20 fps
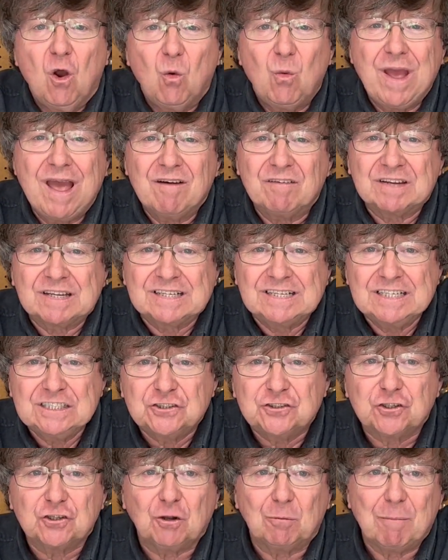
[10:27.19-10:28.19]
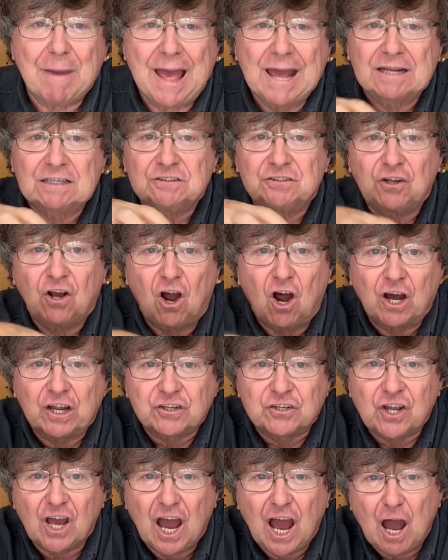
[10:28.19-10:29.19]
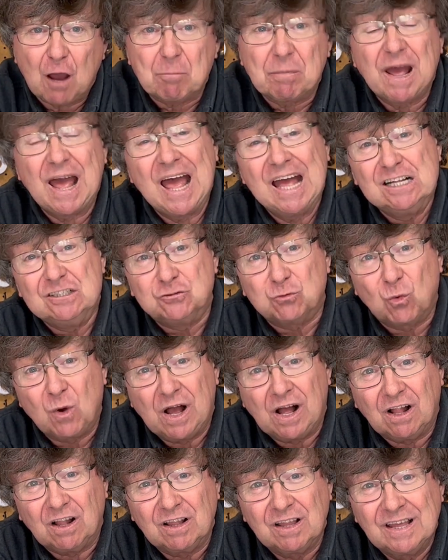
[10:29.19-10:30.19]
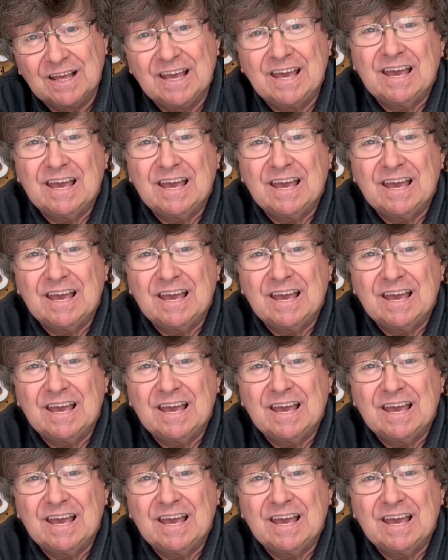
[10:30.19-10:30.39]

we have an additional magnets on top as well.